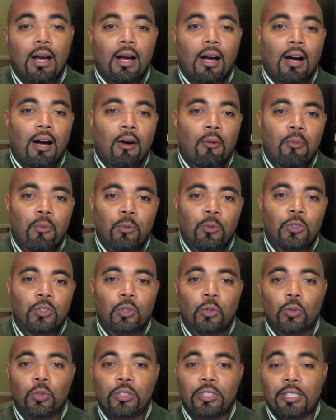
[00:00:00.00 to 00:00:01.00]
it was
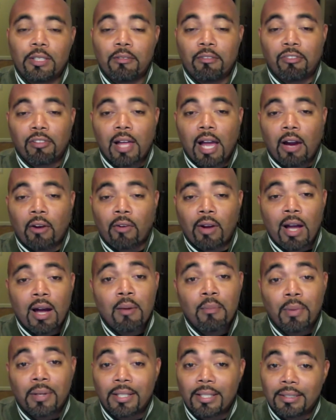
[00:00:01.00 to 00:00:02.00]
cool to see him fly
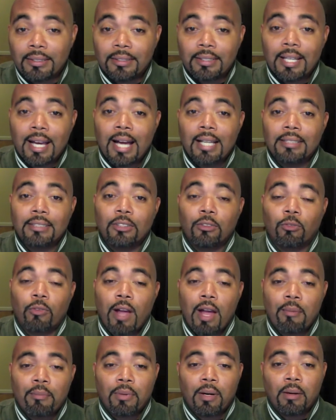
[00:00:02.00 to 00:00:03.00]
around, but he's got to
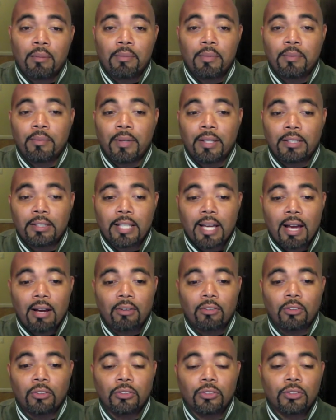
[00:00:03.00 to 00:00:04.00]
wrap up and make
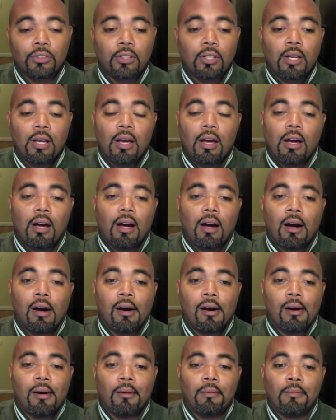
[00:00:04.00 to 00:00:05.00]
tackles.
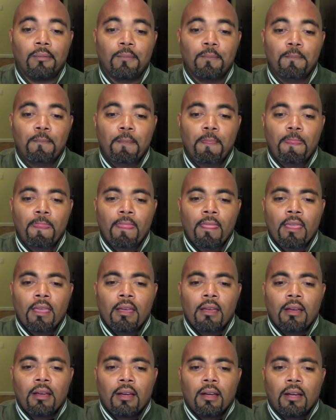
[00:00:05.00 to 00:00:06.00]
Um,
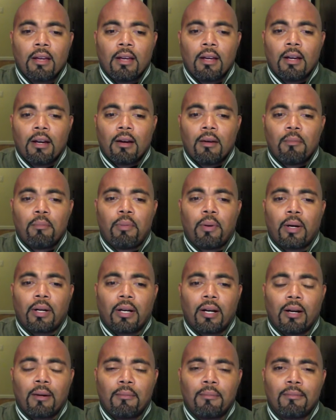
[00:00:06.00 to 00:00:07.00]
but
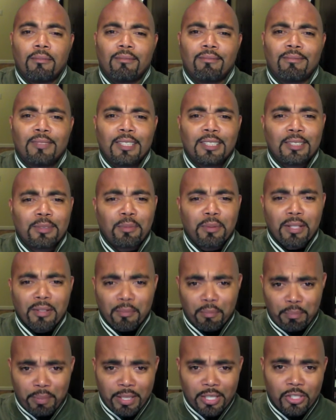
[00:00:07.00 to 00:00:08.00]
let's speak a
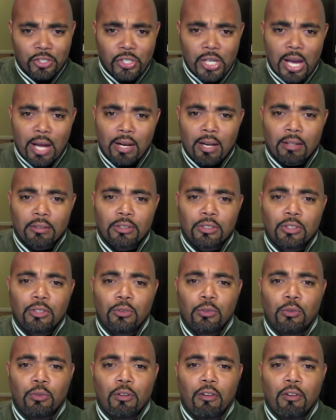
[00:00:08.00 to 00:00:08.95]
big shout out to